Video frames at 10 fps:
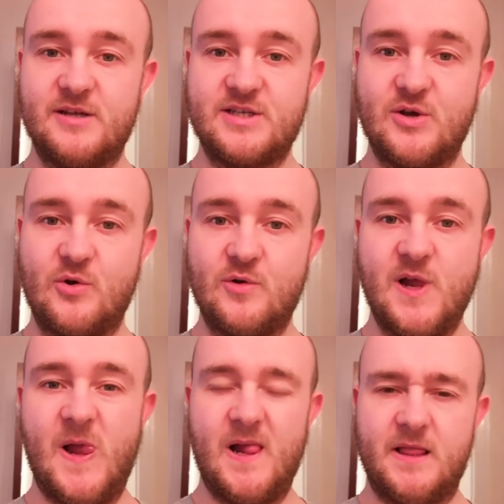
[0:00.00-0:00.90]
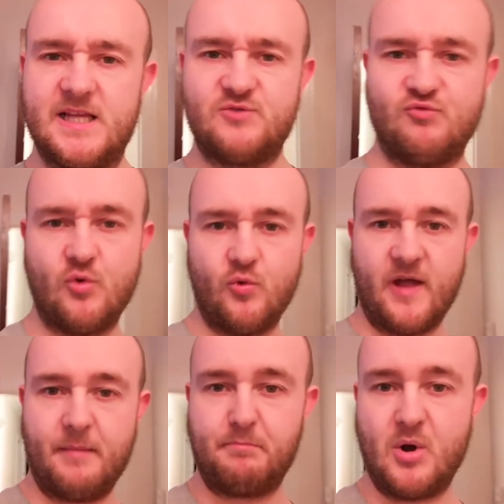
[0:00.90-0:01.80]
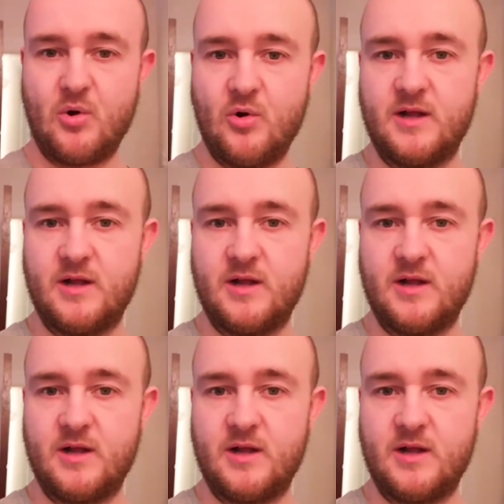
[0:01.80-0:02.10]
So let's roll that ball